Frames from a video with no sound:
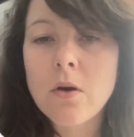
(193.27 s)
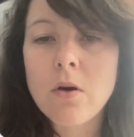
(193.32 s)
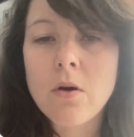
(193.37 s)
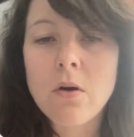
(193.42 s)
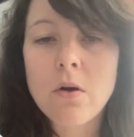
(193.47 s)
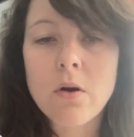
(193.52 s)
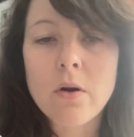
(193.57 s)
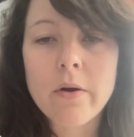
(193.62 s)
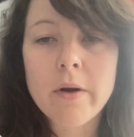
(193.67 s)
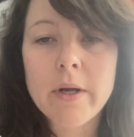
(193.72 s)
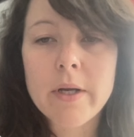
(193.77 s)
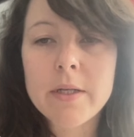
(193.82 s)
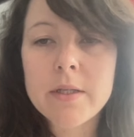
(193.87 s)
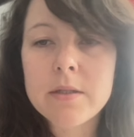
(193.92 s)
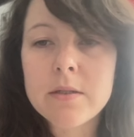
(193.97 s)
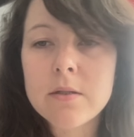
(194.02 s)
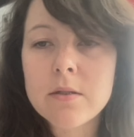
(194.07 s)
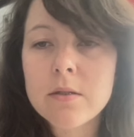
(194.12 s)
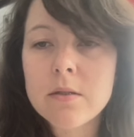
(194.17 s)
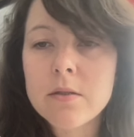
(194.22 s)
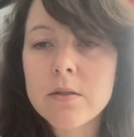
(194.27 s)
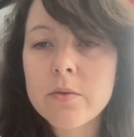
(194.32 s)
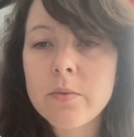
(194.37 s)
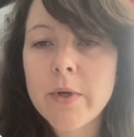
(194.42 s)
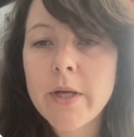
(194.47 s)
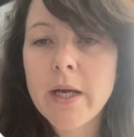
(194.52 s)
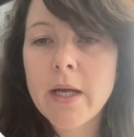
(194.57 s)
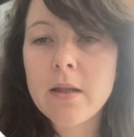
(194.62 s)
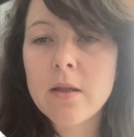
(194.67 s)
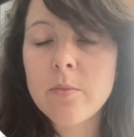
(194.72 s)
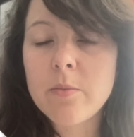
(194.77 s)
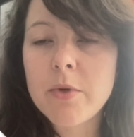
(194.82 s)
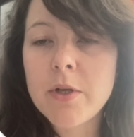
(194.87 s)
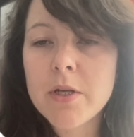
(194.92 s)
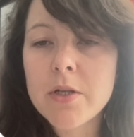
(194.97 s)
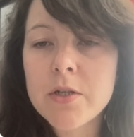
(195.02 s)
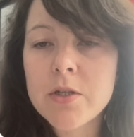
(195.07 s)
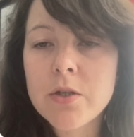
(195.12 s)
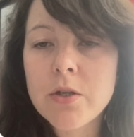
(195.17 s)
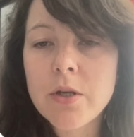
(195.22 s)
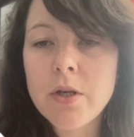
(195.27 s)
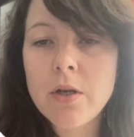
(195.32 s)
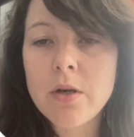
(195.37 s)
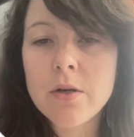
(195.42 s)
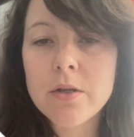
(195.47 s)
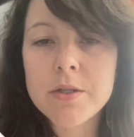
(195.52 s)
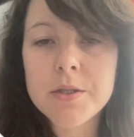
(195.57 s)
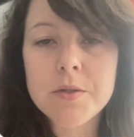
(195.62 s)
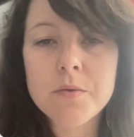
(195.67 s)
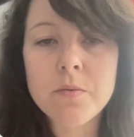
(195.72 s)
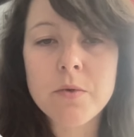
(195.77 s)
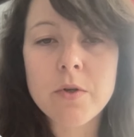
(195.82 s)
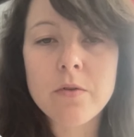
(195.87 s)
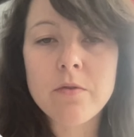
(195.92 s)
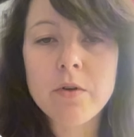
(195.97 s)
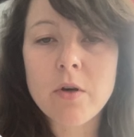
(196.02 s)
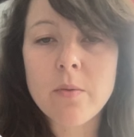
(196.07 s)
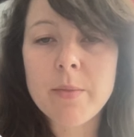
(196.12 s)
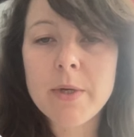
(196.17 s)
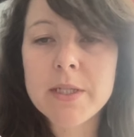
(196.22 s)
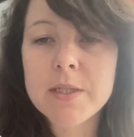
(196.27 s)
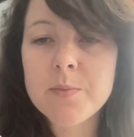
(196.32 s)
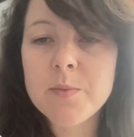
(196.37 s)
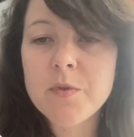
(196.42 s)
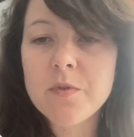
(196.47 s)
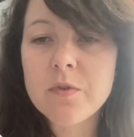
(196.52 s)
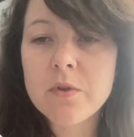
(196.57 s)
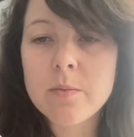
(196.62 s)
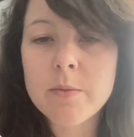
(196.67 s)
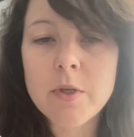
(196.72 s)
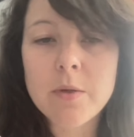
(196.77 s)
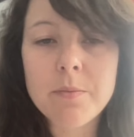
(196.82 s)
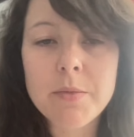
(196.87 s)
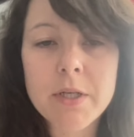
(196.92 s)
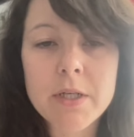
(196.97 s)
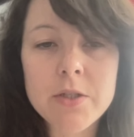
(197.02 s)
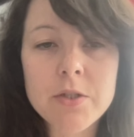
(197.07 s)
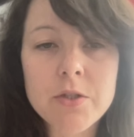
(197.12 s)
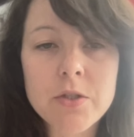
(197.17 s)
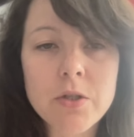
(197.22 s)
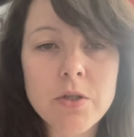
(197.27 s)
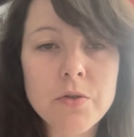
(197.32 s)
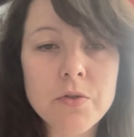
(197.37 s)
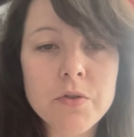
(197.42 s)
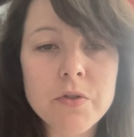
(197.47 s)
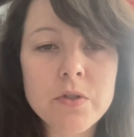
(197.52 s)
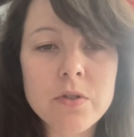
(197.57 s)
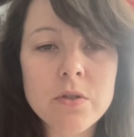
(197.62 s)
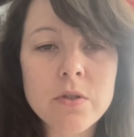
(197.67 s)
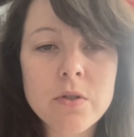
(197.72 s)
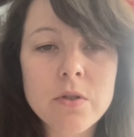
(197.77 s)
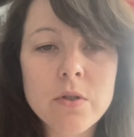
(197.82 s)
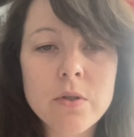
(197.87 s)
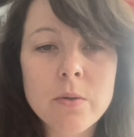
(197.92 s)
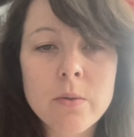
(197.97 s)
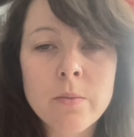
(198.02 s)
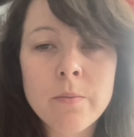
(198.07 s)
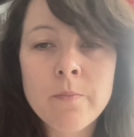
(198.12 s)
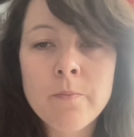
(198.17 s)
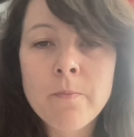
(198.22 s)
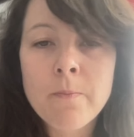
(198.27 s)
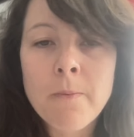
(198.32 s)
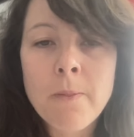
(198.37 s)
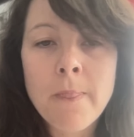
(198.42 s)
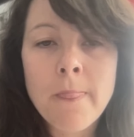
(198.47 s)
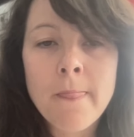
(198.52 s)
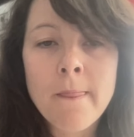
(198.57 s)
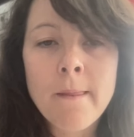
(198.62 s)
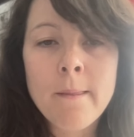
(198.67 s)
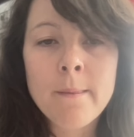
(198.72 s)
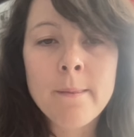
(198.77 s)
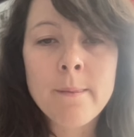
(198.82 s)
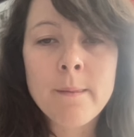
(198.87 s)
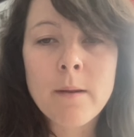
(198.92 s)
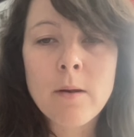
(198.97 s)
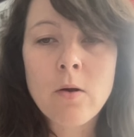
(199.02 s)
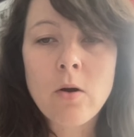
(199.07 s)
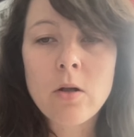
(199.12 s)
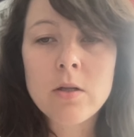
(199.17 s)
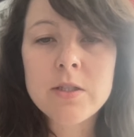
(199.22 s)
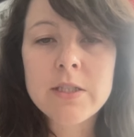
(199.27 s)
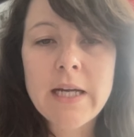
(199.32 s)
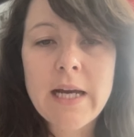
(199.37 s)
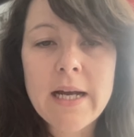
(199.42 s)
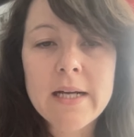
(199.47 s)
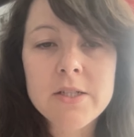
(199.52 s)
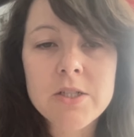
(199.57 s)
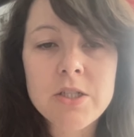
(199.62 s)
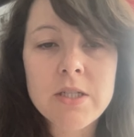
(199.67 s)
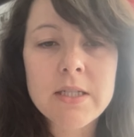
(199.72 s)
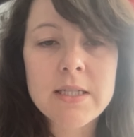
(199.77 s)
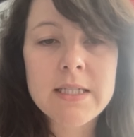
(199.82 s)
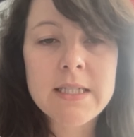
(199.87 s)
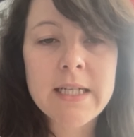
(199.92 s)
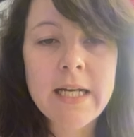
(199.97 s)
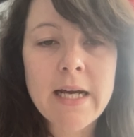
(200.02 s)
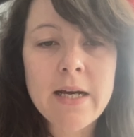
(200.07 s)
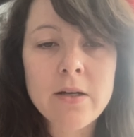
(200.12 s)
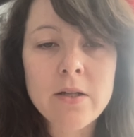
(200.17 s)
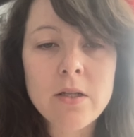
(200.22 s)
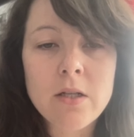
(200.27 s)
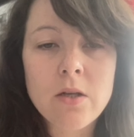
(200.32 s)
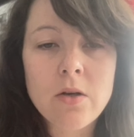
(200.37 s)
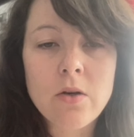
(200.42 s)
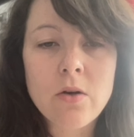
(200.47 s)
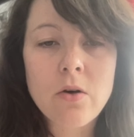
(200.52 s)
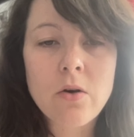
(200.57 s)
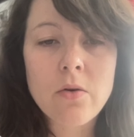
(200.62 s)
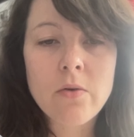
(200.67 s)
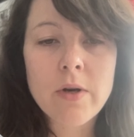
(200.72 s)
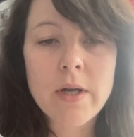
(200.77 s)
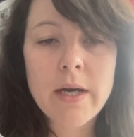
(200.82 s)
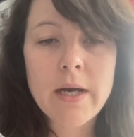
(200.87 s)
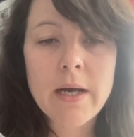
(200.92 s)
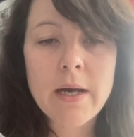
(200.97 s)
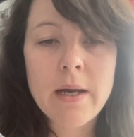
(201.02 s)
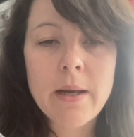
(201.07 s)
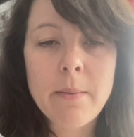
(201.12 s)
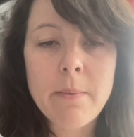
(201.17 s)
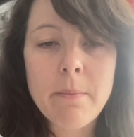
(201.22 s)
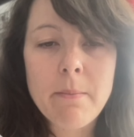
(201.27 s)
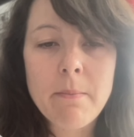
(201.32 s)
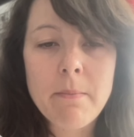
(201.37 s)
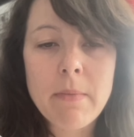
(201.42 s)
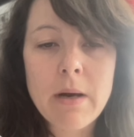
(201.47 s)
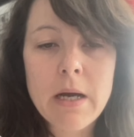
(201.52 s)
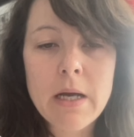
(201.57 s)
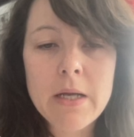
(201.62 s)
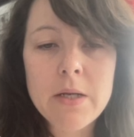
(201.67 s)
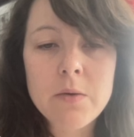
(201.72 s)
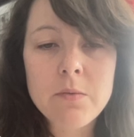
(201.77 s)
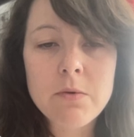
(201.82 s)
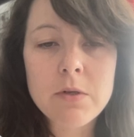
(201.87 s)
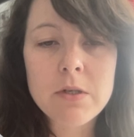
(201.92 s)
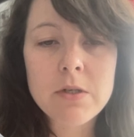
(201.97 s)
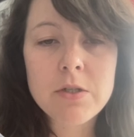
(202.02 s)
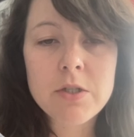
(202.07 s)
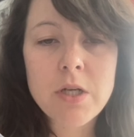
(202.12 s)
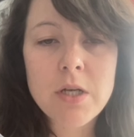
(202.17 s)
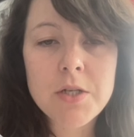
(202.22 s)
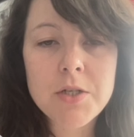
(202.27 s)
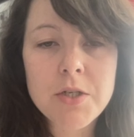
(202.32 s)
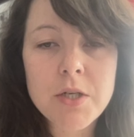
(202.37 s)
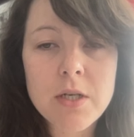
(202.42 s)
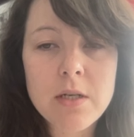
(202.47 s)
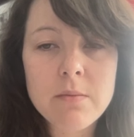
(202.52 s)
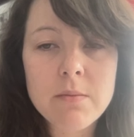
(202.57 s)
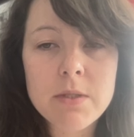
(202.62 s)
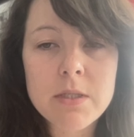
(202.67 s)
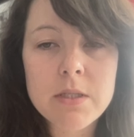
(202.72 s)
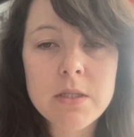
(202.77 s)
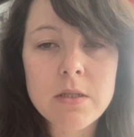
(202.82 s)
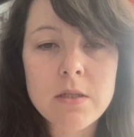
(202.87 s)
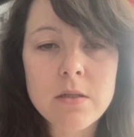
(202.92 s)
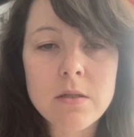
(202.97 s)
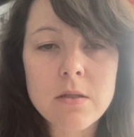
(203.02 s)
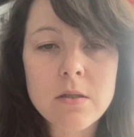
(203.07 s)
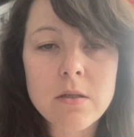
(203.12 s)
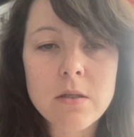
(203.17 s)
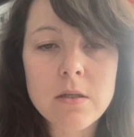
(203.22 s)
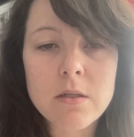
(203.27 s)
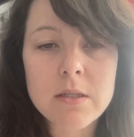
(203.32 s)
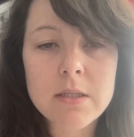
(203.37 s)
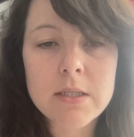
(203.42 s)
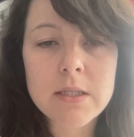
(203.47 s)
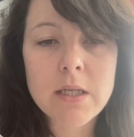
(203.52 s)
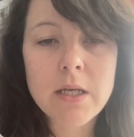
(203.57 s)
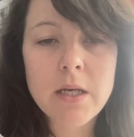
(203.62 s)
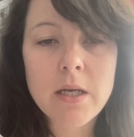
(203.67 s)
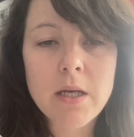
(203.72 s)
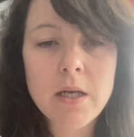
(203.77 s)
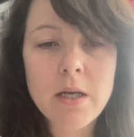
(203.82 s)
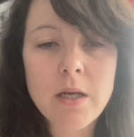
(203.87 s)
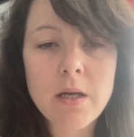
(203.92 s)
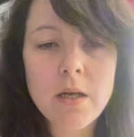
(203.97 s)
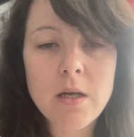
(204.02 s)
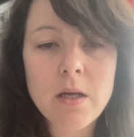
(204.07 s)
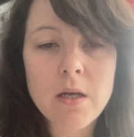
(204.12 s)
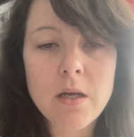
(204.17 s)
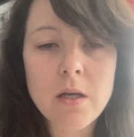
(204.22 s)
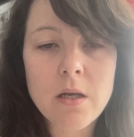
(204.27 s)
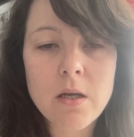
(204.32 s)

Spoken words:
All right, so we got the picture here. This is one of our best performing pictures. The call to action is download. I might want to change it. Let me see. I'll say